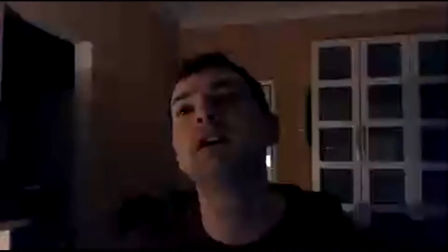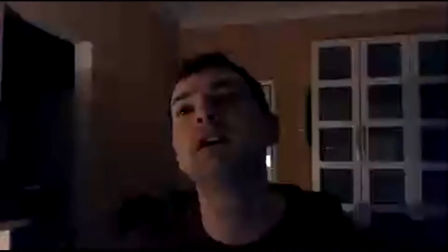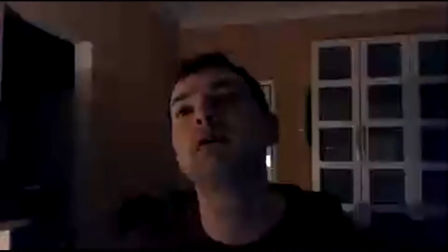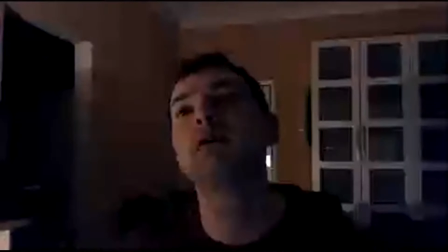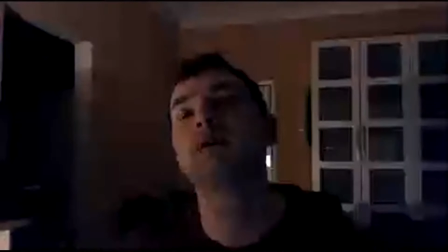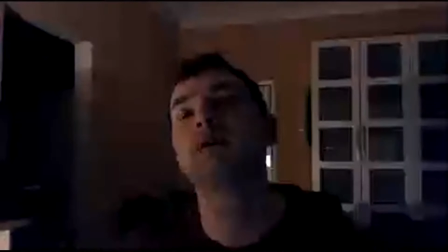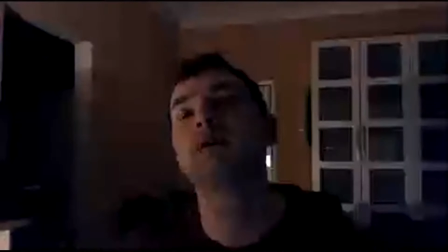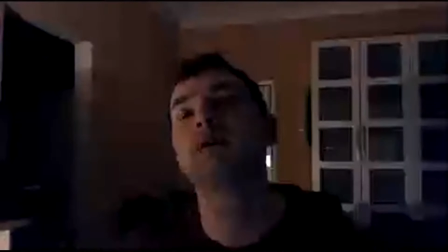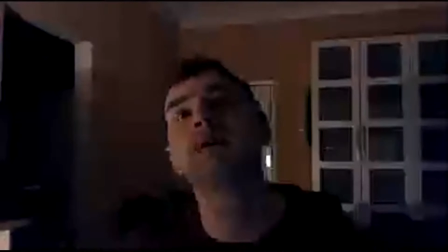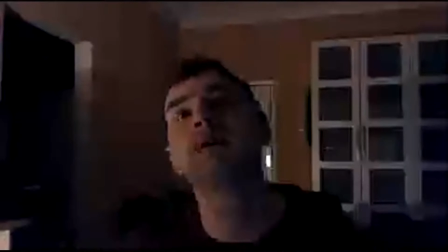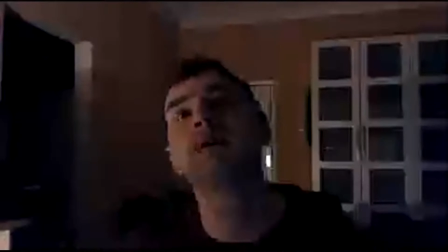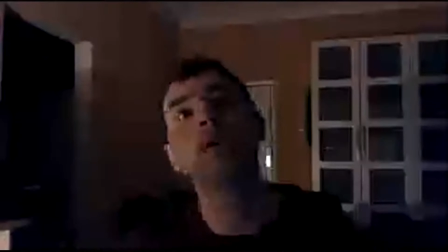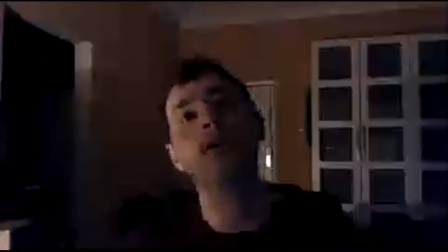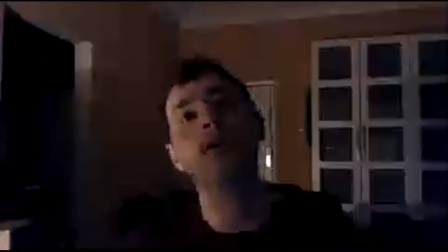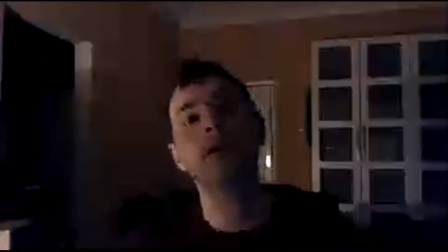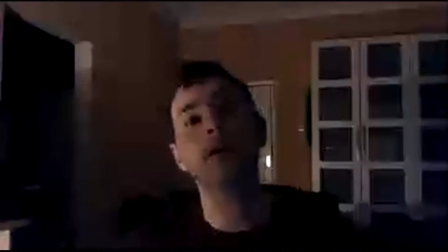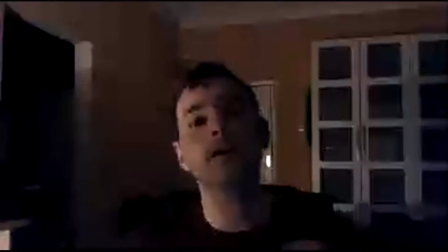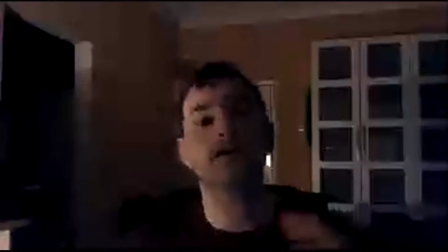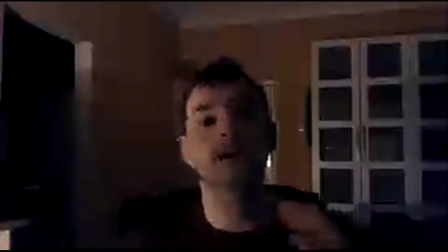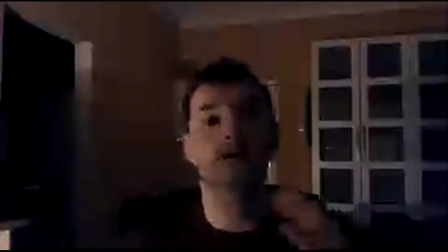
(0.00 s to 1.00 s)
I don't think it's
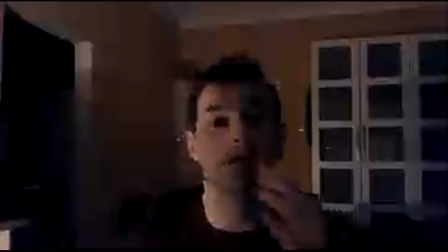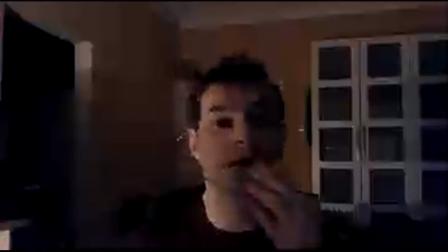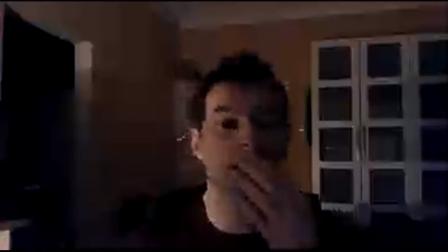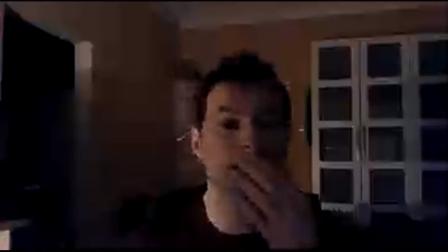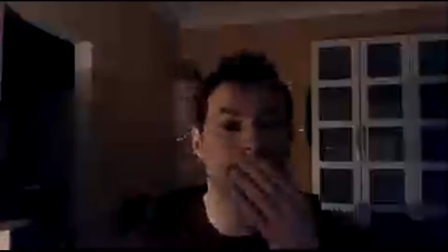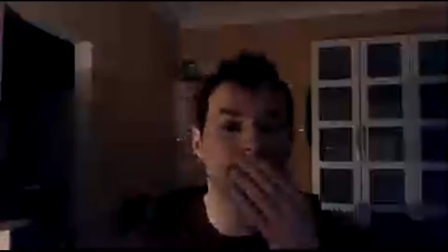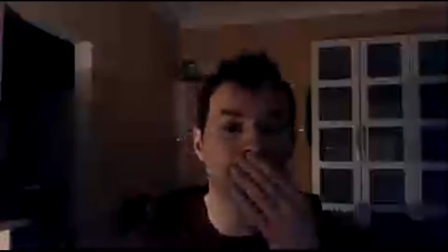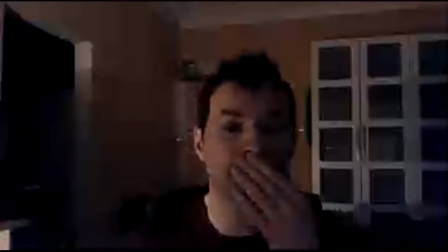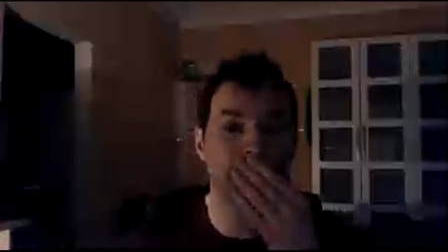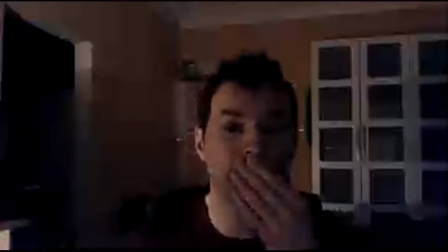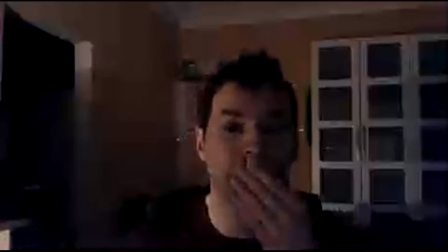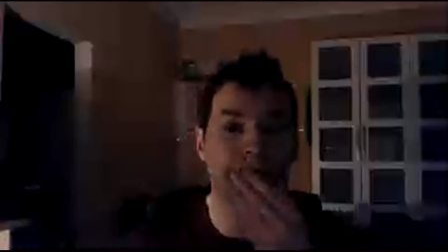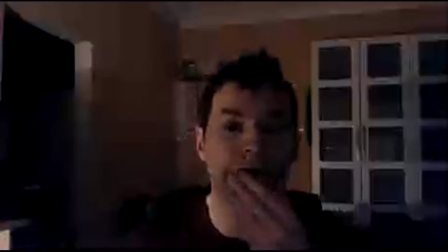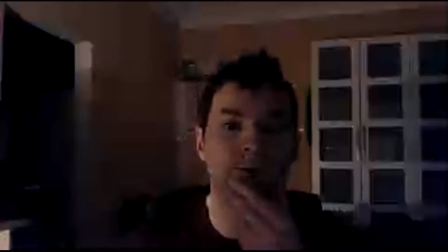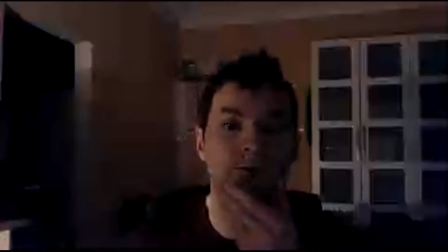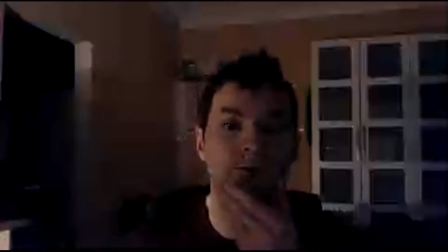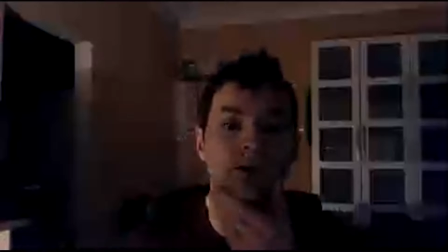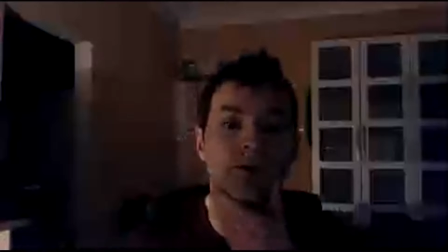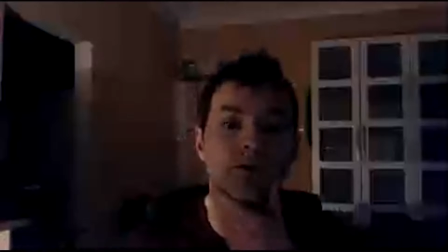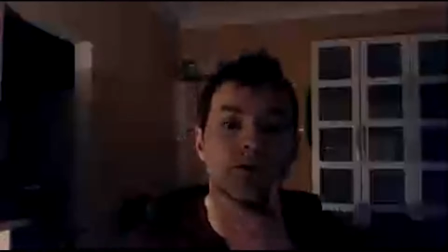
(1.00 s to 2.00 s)
naivety, because
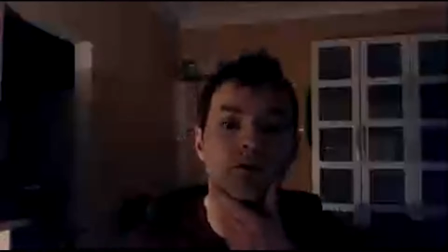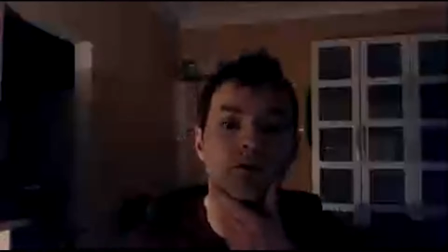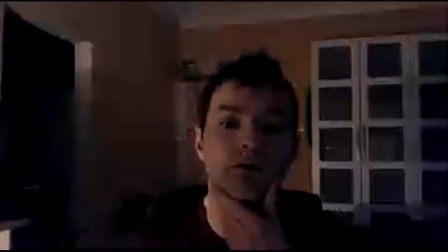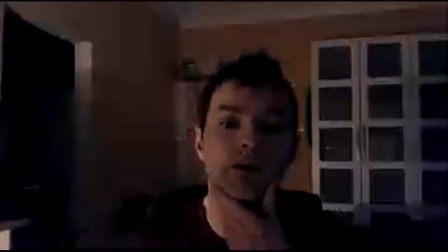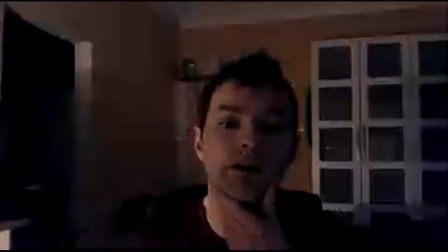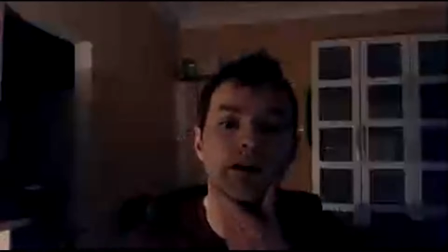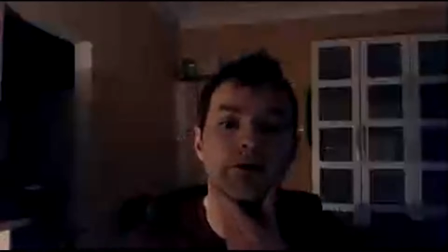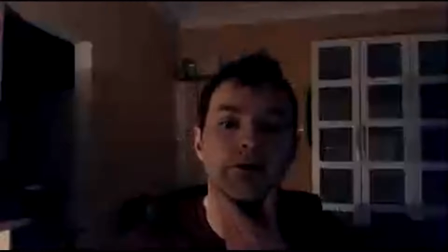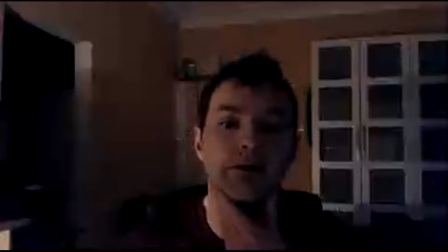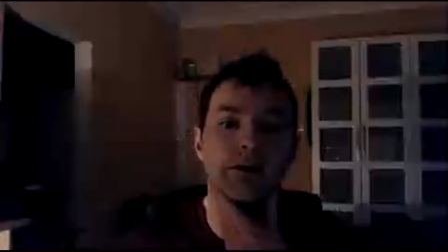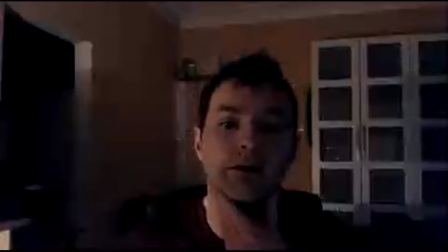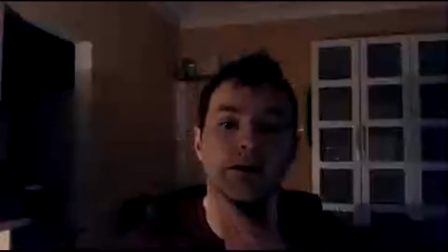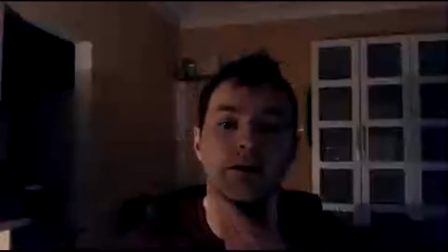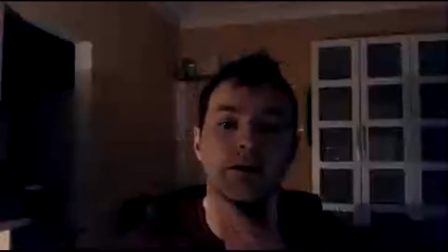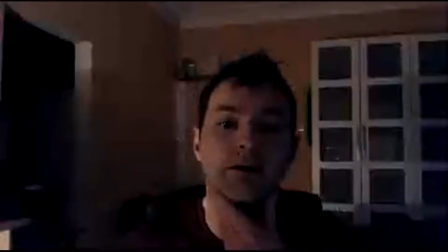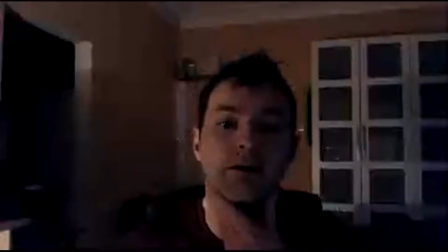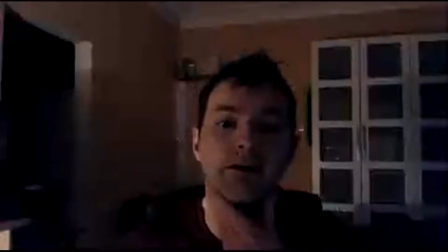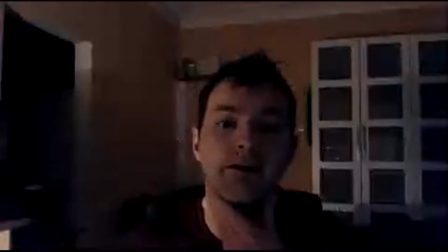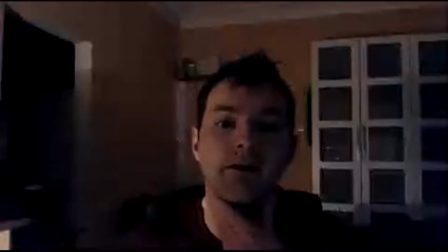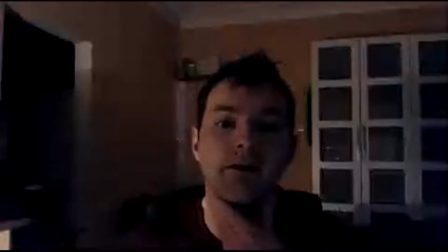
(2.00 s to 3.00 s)
people were laughing at this,
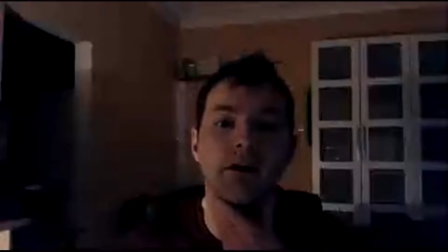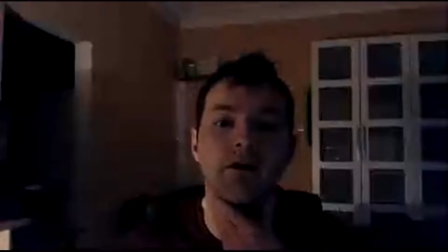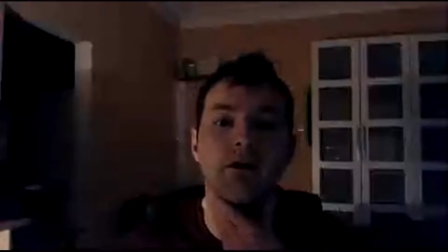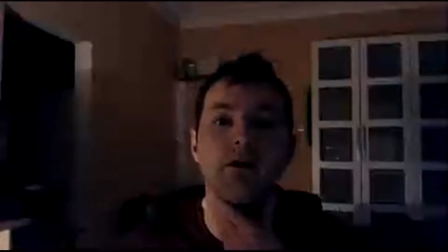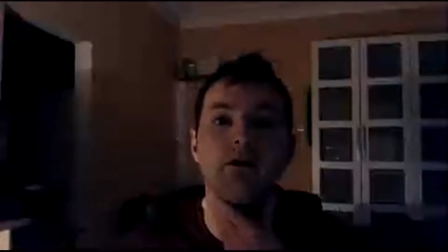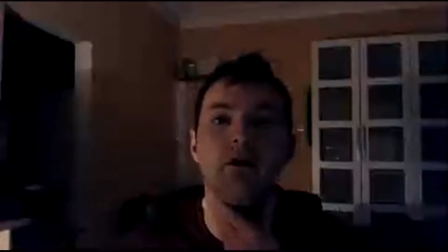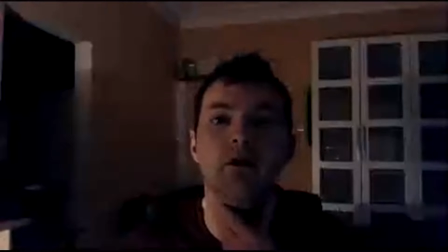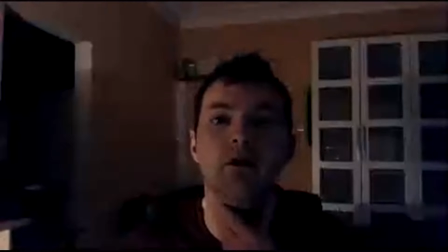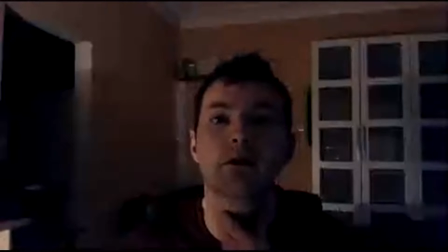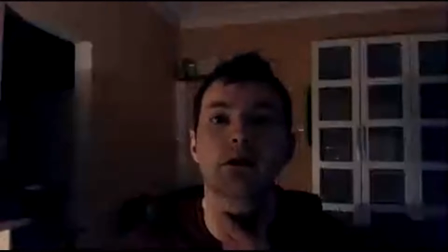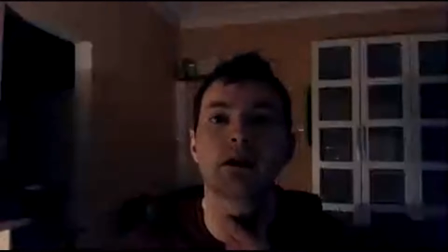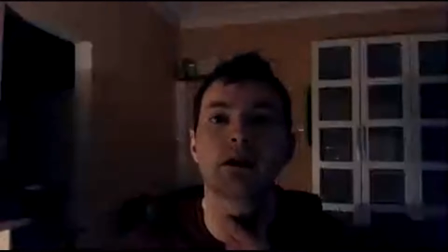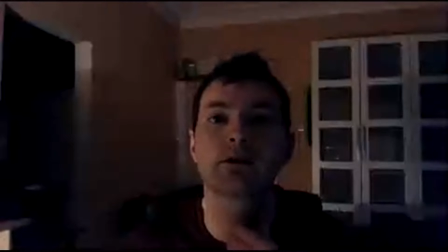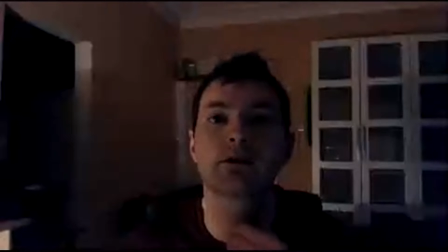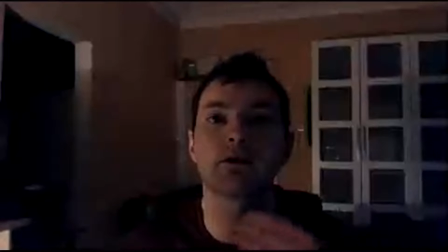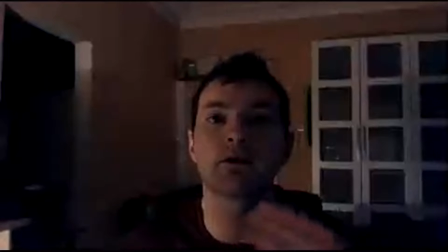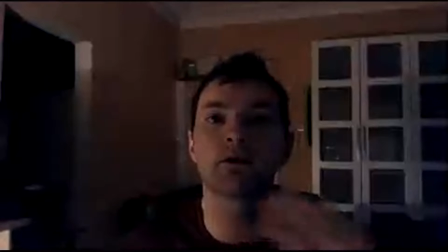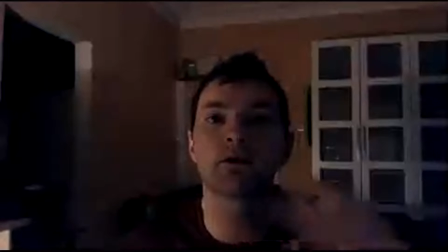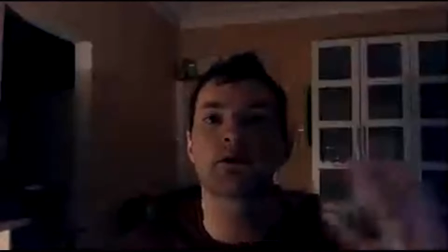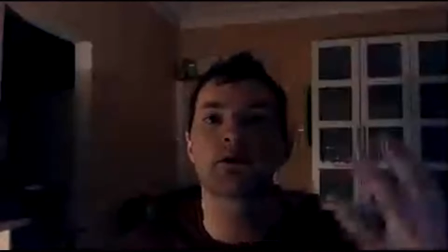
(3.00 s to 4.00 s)
like other like sort of
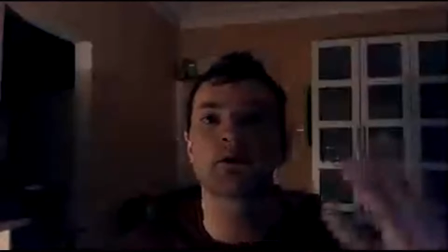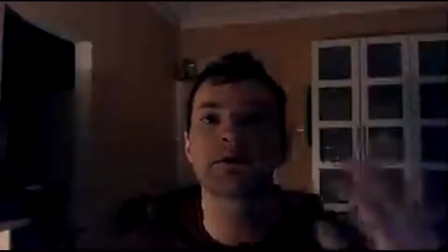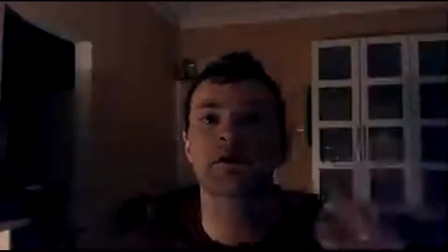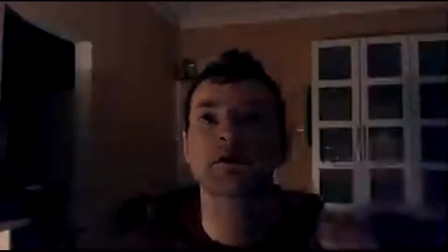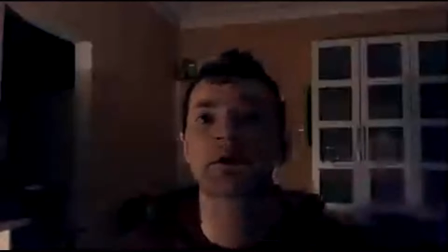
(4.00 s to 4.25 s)
bigger channels,